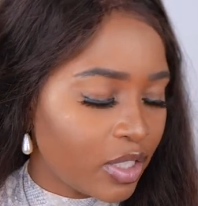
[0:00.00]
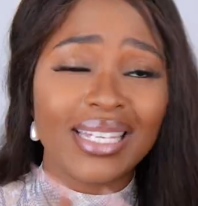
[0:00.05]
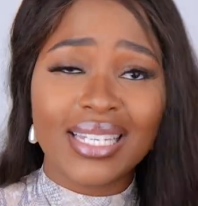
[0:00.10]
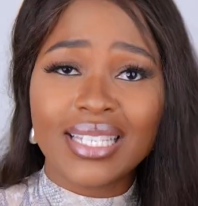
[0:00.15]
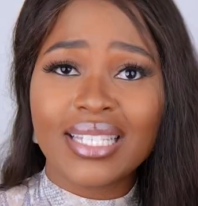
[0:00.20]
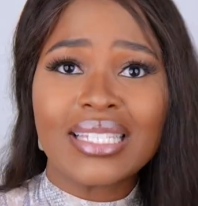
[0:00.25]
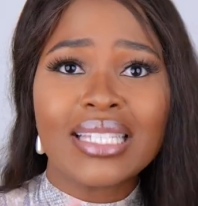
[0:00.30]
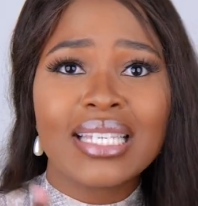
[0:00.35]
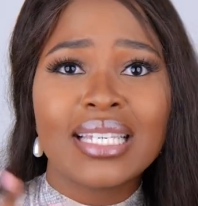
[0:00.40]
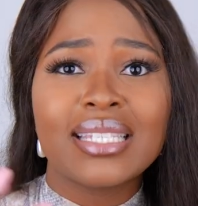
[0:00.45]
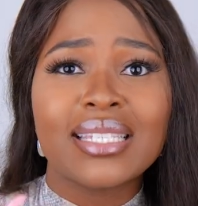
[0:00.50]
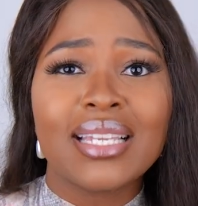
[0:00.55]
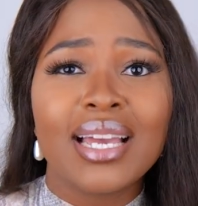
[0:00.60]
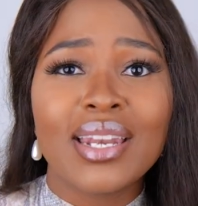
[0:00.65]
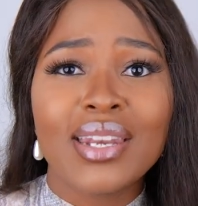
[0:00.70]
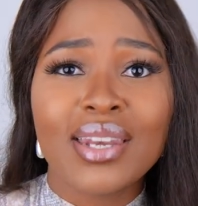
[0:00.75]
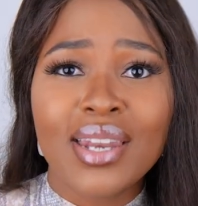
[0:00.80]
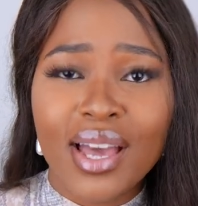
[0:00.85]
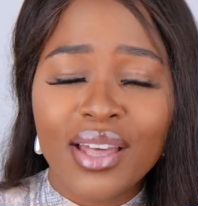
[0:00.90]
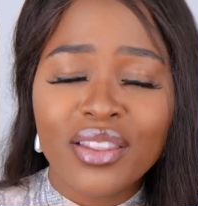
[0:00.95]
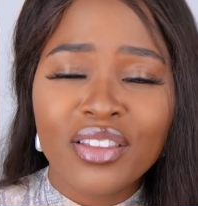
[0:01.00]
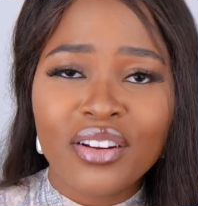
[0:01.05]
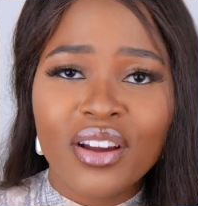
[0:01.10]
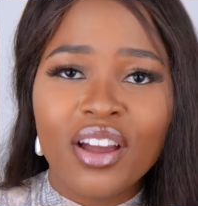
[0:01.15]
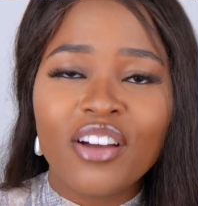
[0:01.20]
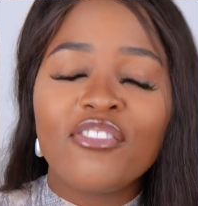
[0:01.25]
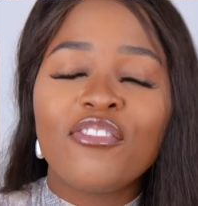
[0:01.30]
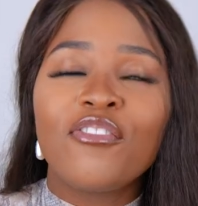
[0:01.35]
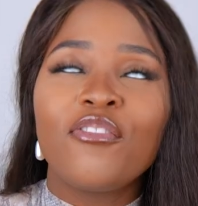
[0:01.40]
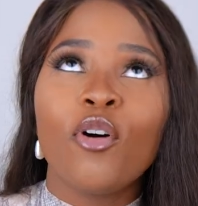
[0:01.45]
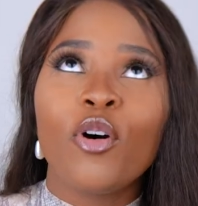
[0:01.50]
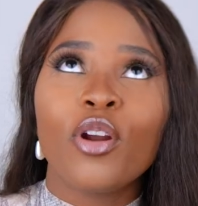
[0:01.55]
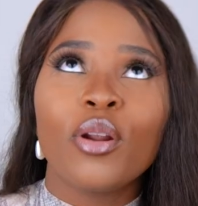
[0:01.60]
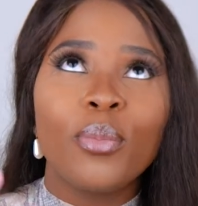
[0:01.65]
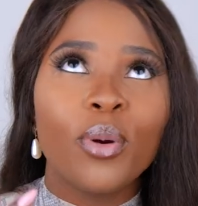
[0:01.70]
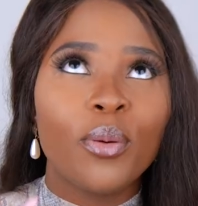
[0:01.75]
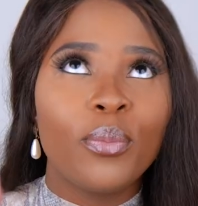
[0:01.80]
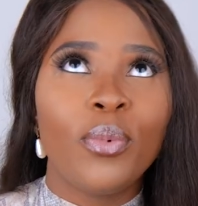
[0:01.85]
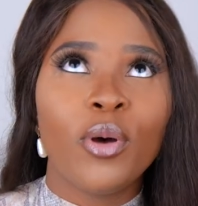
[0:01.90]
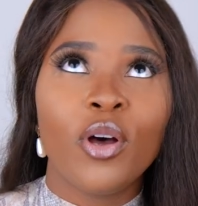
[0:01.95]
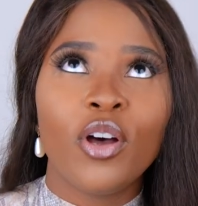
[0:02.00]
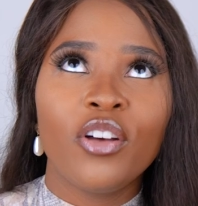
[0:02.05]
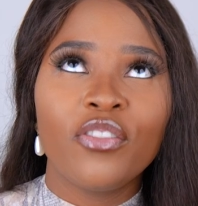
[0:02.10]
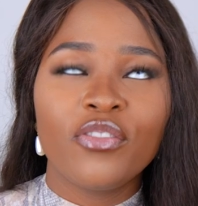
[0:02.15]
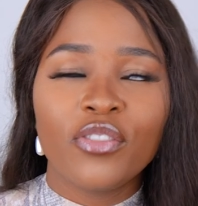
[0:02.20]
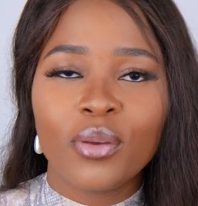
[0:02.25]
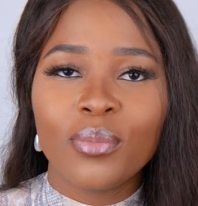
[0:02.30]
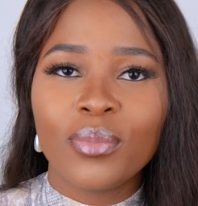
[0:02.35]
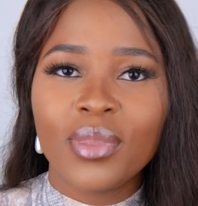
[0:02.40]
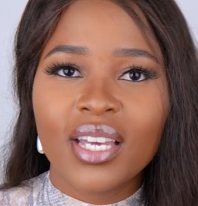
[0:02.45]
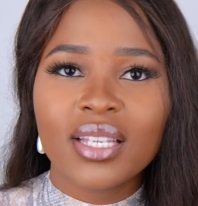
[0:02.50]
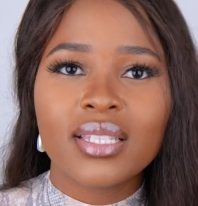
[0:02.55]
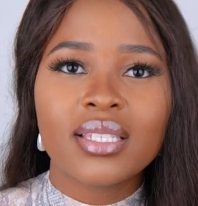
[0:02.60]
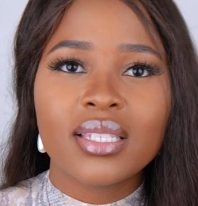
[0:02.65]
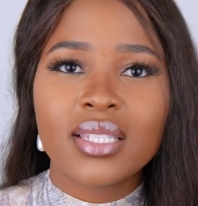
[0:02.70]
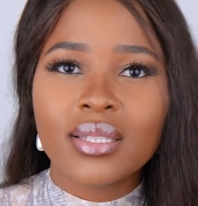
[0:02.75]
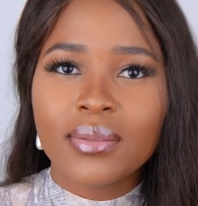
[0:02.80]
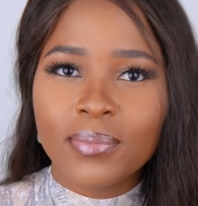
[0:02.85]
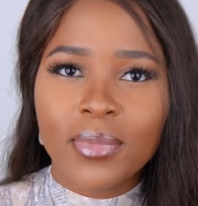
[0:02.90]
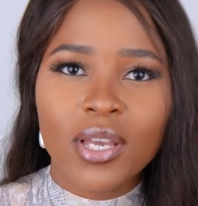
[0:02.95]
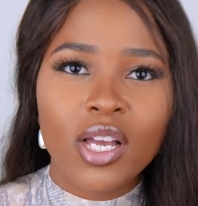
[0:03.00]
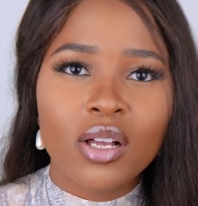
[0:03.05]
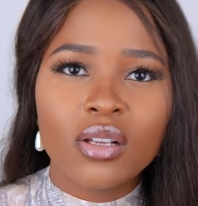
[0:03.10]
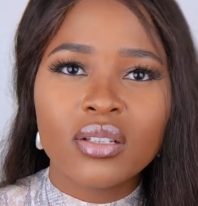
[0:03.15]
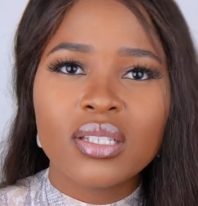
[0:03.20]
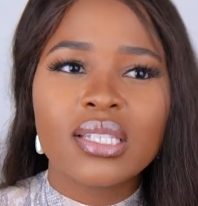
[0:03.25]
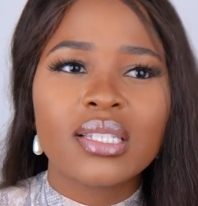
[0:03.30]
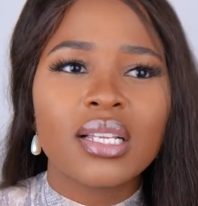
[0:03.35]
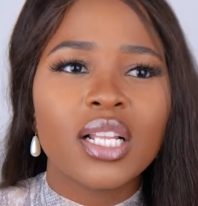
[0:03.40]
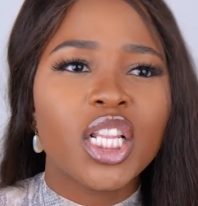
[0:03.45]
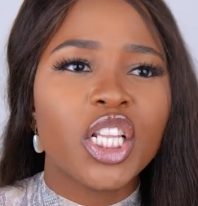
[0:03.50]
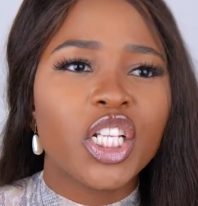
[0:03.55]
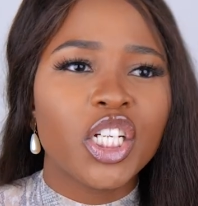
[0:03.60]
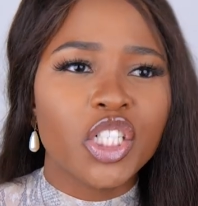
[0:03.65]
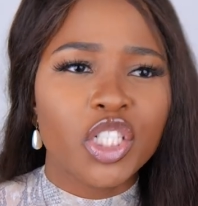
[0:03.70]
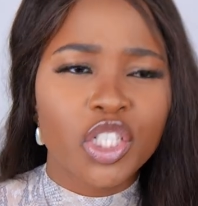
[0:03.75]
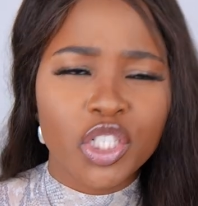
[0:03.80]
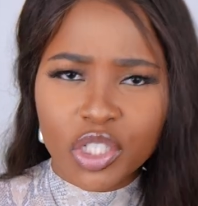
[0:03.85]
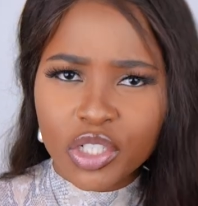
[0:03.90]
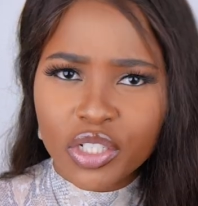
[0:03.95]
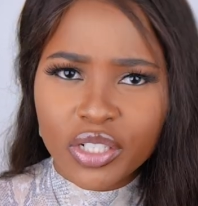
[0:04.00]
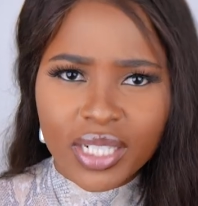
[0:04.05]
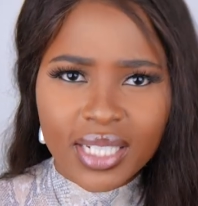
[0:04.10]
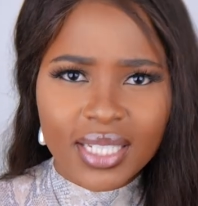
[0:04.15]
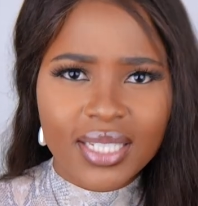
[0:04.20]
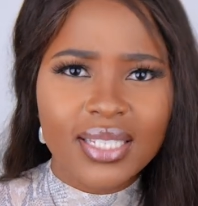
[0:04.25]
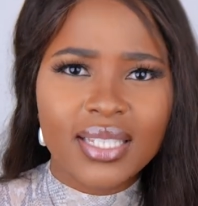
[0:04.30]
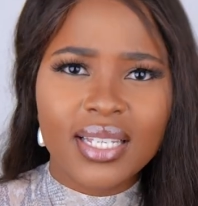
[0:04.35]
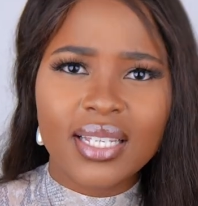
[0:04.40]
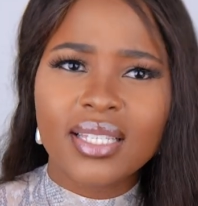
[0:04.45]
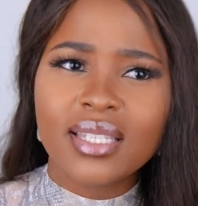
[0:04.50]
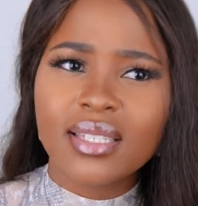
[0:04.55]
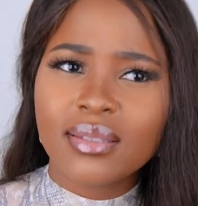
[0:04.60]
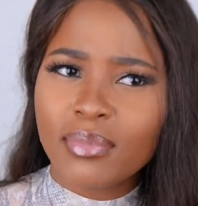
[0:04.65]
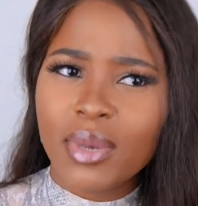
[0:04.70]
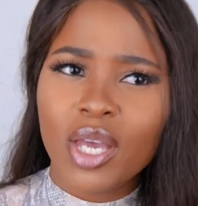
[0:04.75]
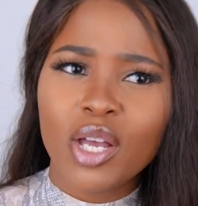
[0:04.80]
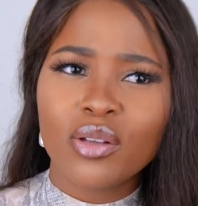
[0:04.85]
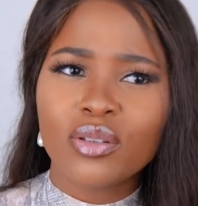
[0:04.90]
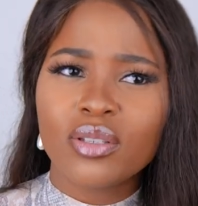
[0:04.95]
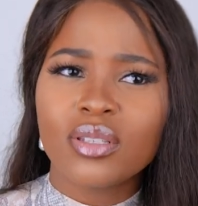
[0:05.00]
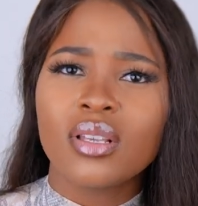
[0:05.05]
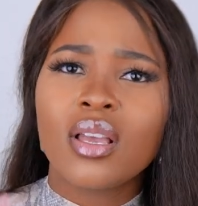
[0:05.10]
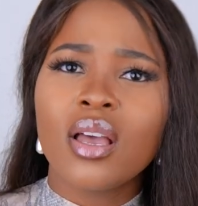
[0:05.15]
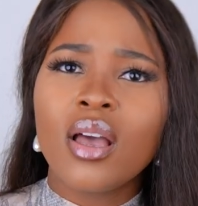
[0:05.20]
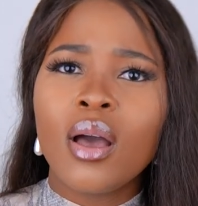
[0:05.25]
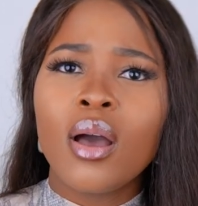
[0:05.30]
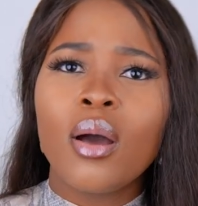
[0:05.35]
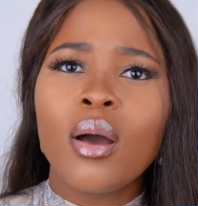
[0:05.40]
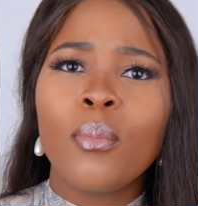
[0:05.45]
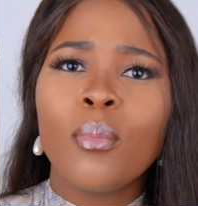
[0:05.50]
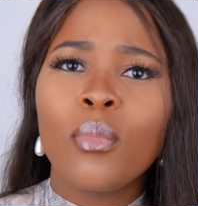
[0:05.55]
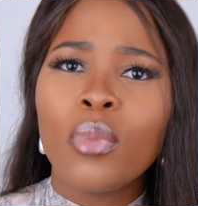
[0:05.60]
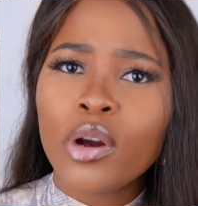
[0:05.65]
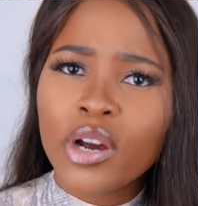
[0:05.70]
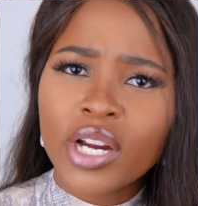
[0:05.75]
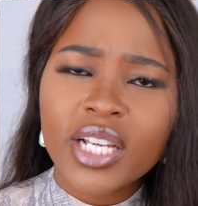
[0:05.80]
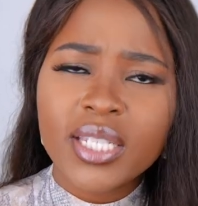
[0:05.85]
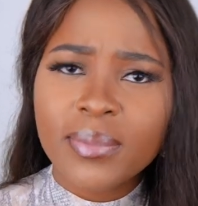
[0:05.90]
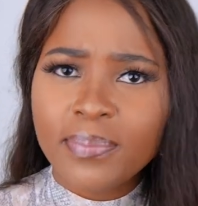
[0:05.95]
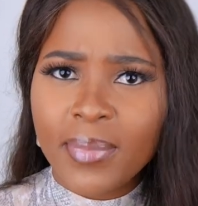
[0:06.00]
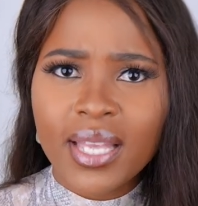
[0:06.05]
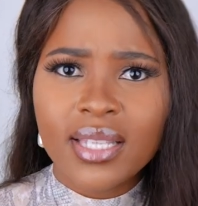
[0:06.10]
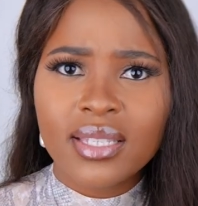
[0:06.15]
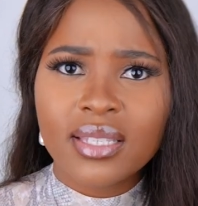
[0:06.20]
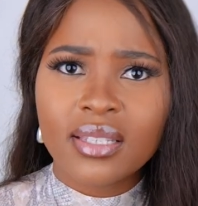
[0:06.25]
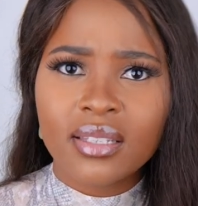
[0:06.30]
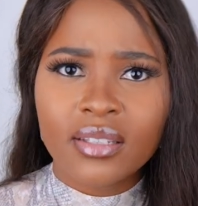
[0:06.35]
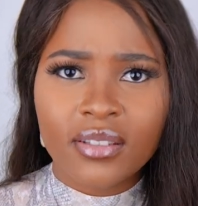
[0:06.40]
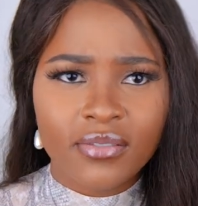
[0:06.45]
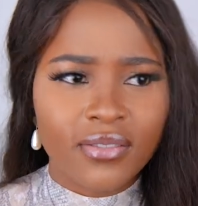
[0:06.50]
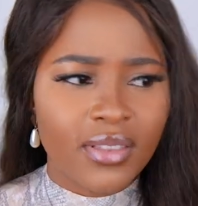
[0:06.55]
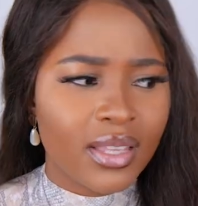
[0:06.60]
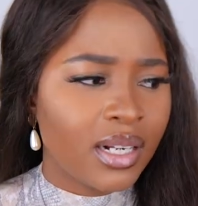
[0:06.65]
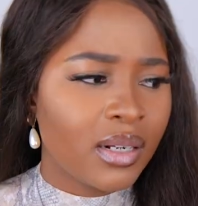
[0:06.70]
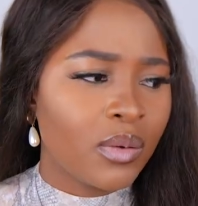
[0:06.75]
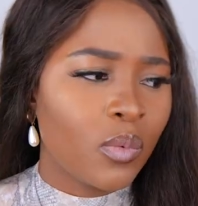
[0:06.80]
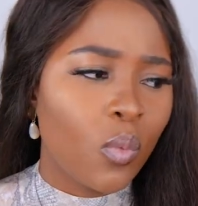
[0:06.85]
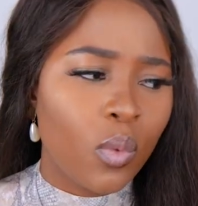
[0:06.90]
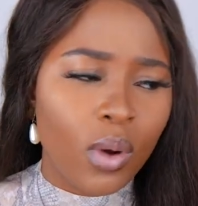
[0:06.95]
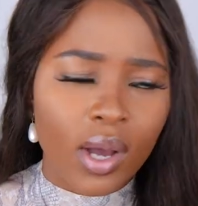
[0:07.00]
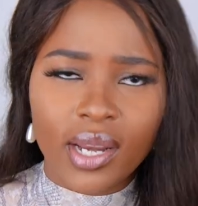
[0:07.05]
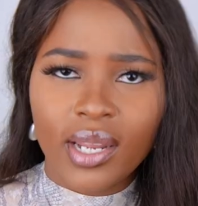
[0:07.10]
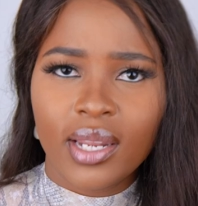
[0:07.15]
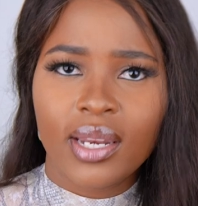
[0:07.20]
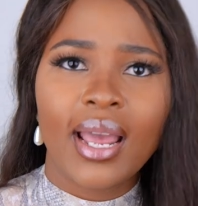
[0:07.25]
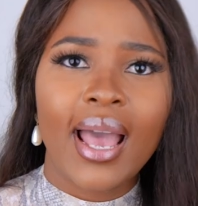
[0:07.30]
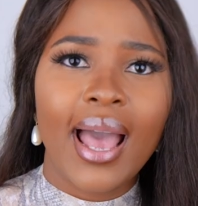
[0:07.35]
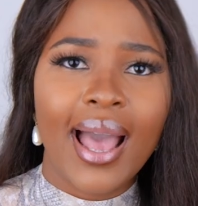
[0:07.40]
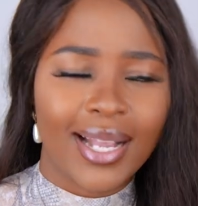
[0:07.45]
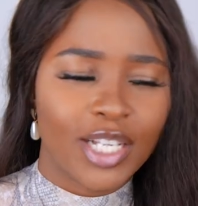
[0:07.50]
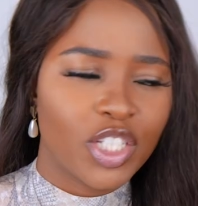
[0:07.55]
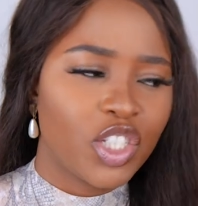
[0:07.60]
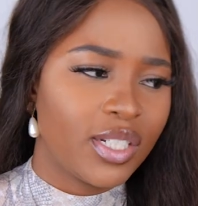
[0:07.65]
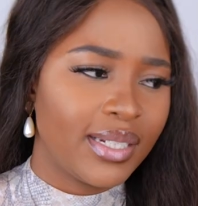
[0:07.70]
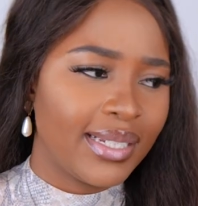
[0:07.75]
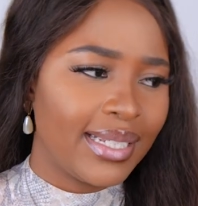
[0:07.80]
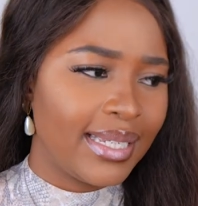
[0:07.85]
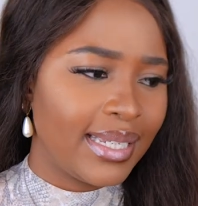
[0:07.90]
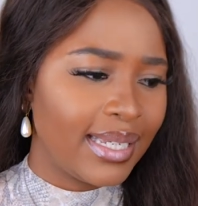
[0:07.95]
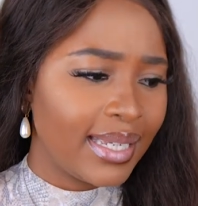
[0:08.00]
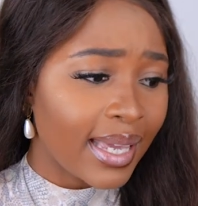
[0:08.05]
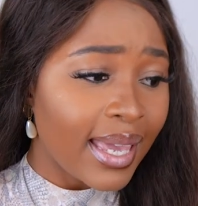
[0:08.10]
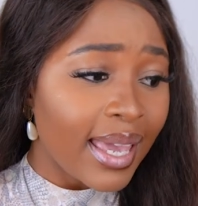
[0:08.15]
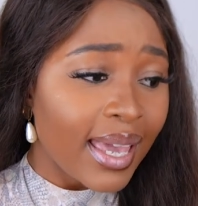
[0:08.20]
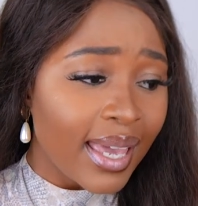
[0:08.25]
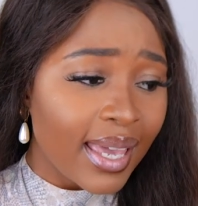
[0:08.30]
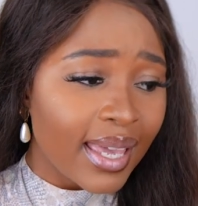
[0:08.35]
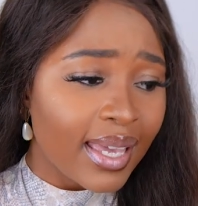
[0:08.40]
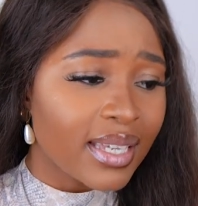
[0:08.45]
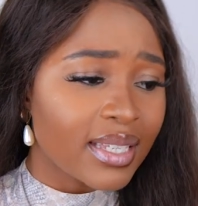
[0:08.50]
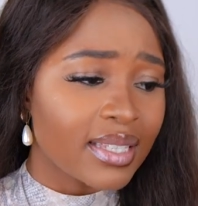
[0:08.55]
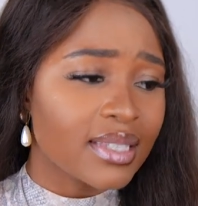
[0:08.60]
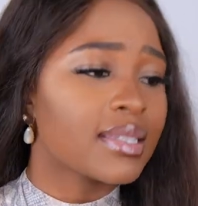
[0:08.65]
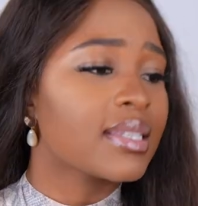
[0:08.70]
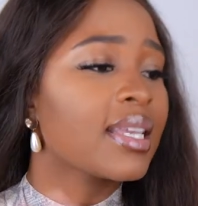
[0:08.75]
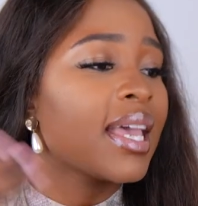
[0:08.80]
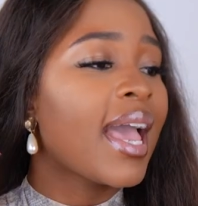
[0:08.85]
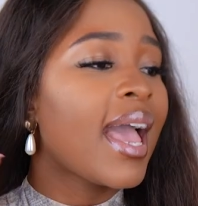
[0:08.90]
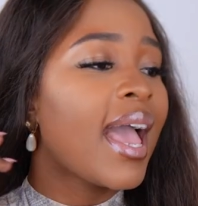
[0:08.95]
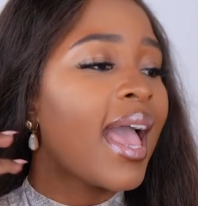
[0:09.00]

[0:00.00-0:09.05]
This is another affordable perfume that smells luxurious, that smells more expensive than what it actually is.